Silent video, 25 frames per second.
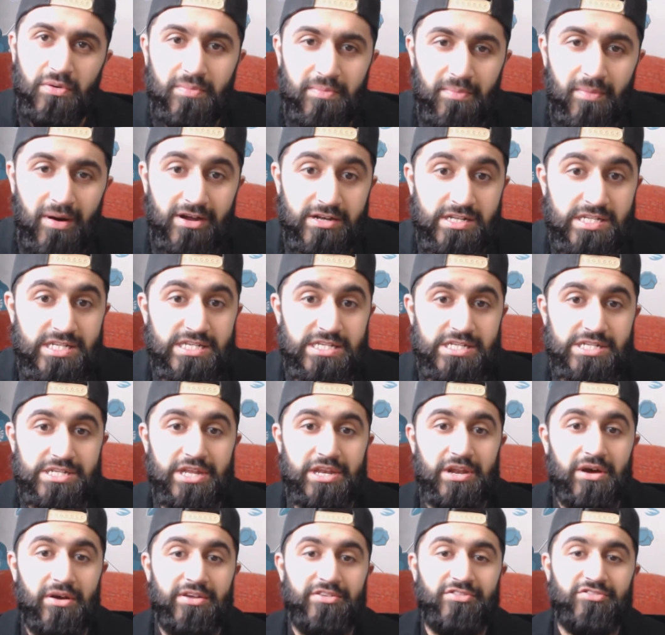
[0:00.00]
monsters.
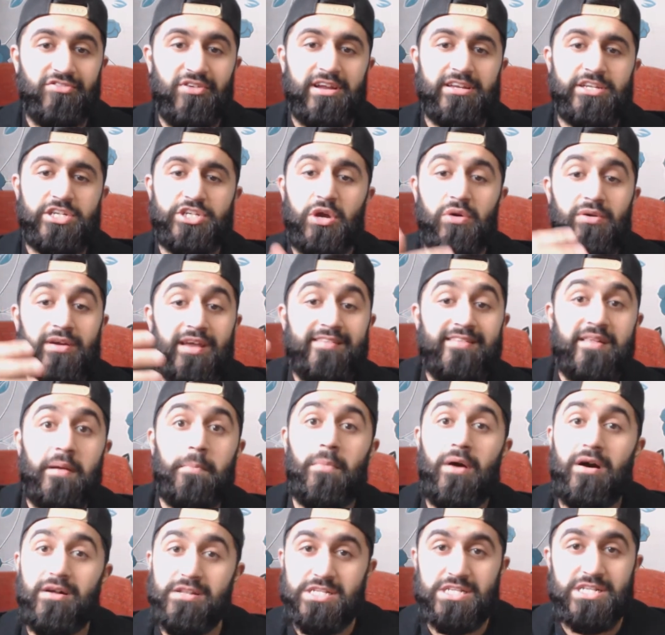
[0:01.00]
You know, he's trying to showcase that
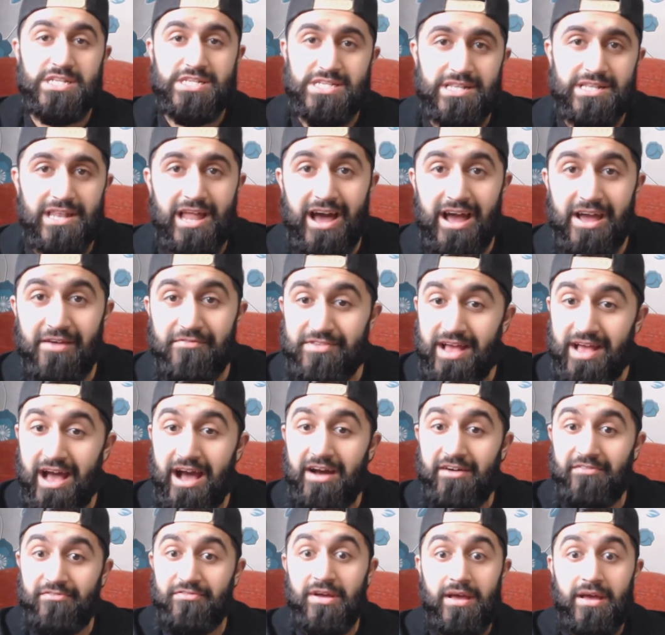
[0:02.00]
monsters' lives
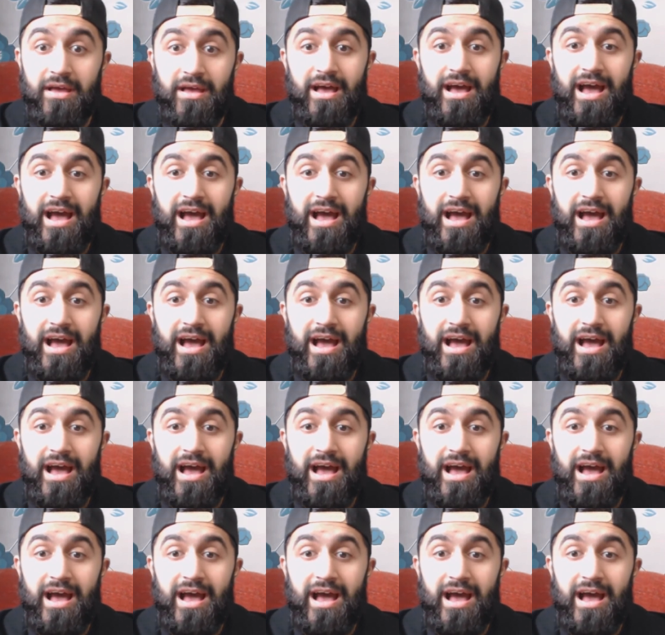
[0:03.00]
have